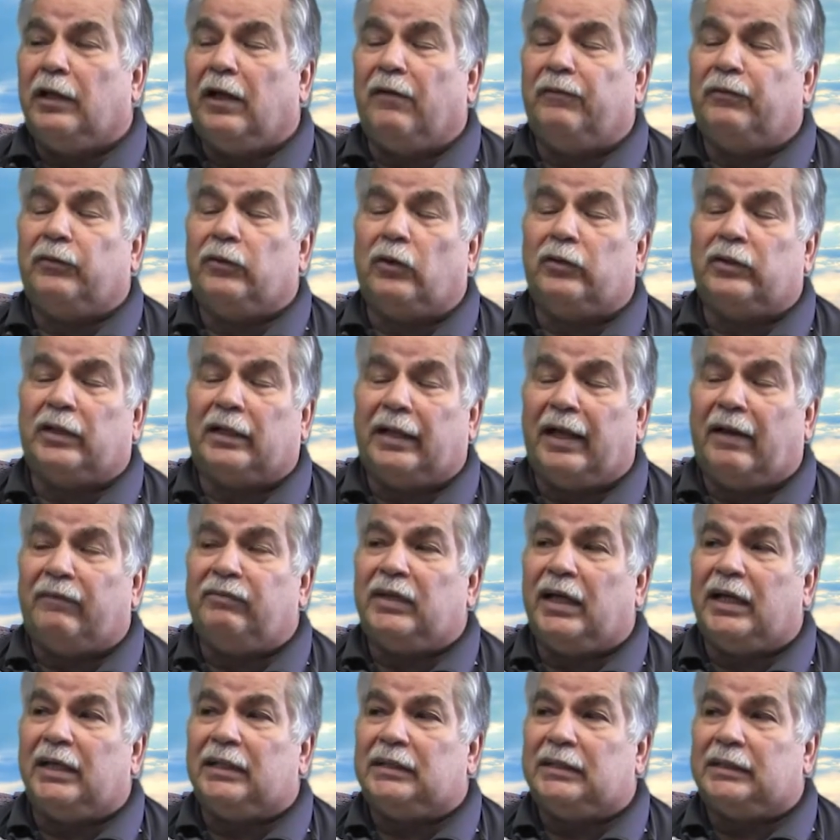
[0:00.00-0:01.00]
If you're on the
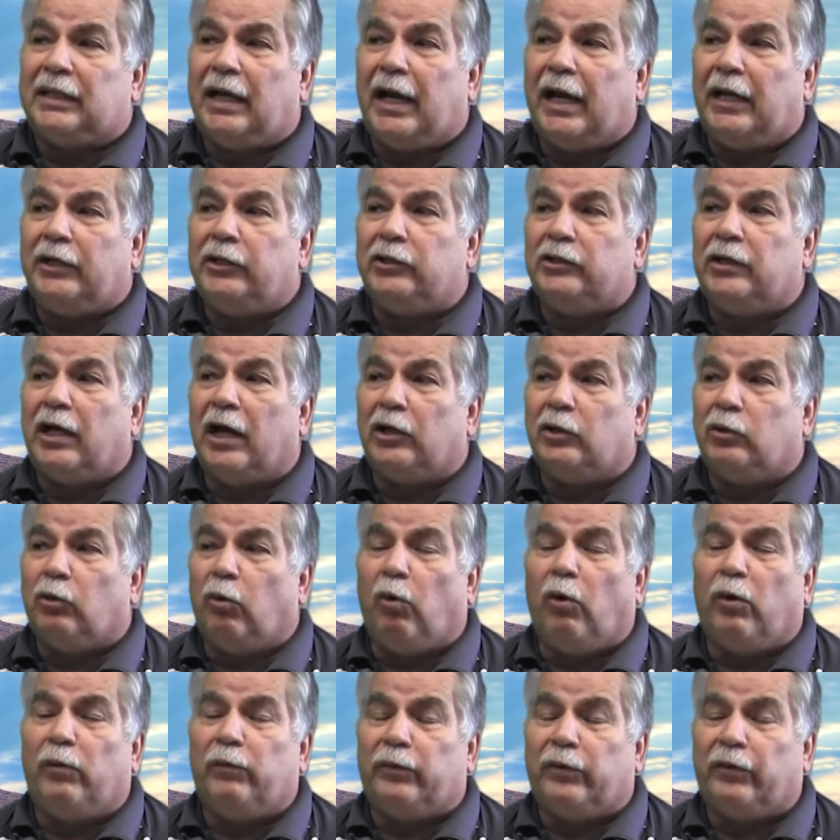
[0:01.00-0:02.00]
left-hand side, you're not
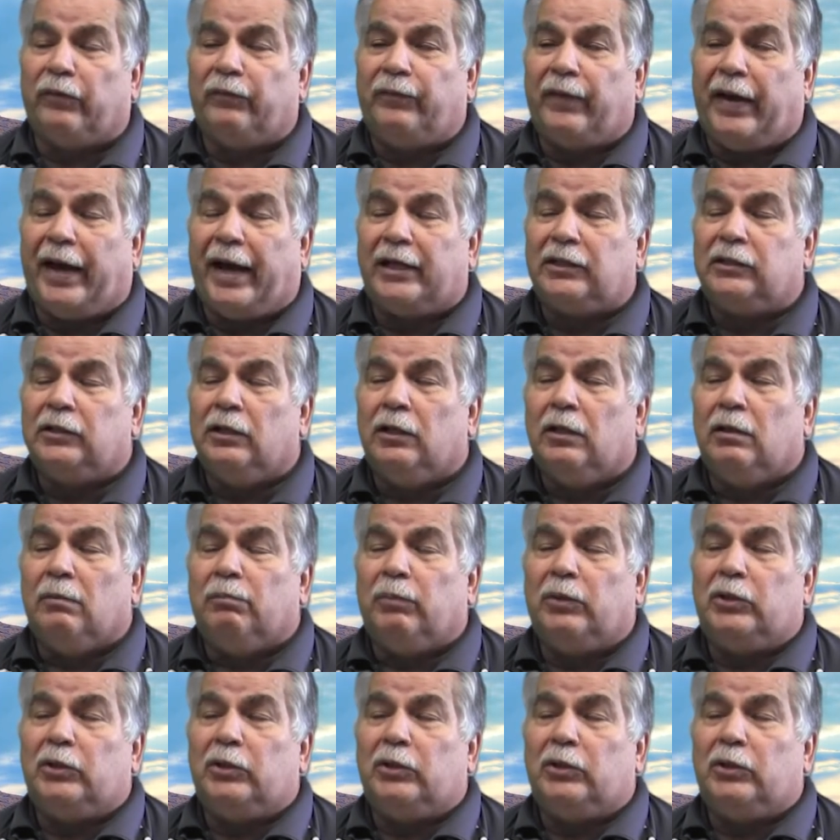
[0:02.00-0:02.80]
going real fast,